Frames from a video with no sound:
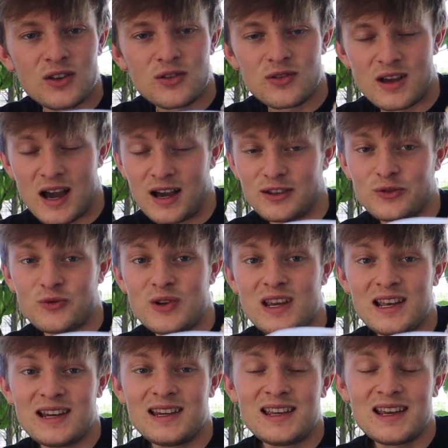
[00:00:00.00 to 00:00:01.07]
You guys,
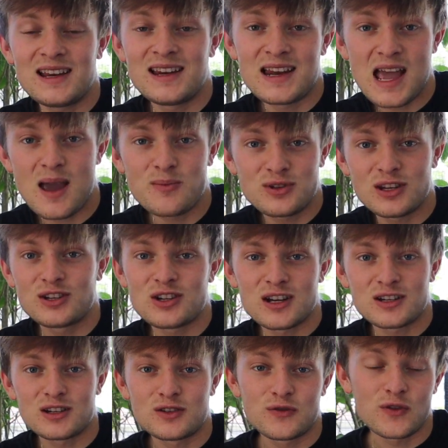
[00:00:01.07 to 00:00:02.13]
we need name
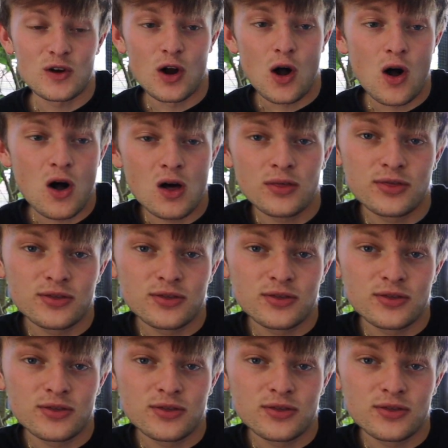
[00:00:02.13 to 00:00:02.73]
suggestions for all